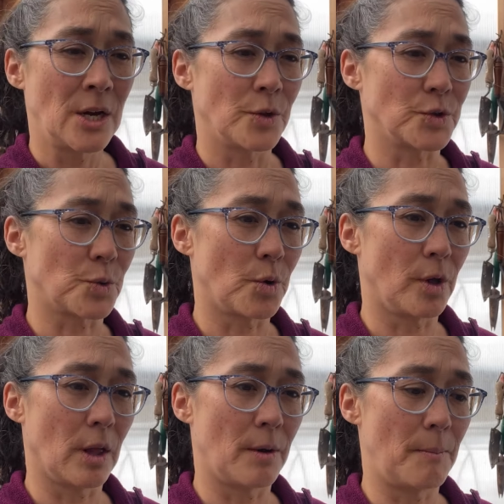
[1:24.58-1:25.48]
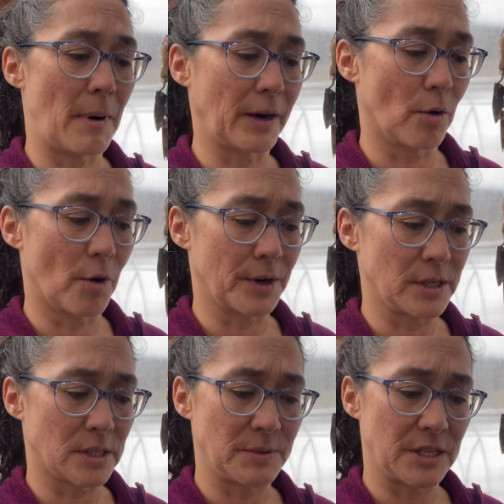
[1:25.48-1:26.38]
those soil
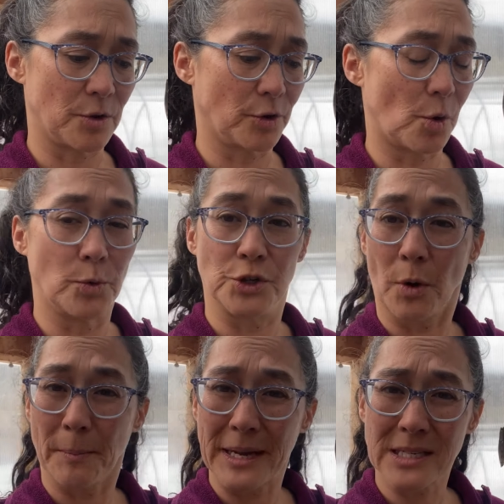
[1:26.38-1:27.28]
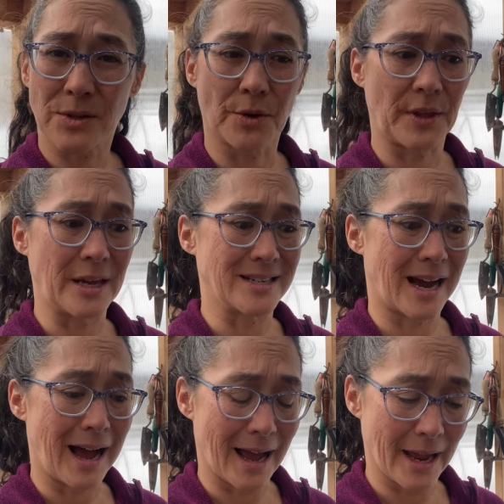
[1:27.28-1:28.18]
microorganisms either go dormant or they
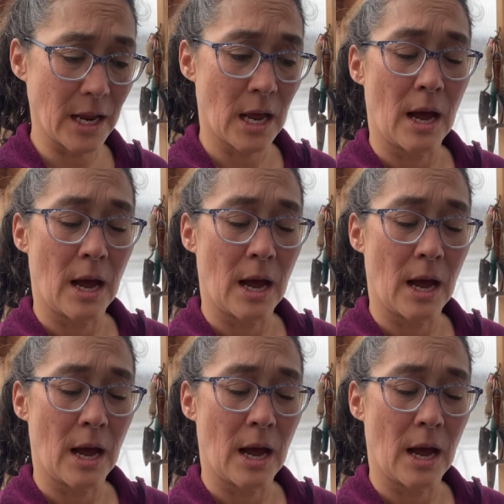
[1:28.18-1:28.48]
die,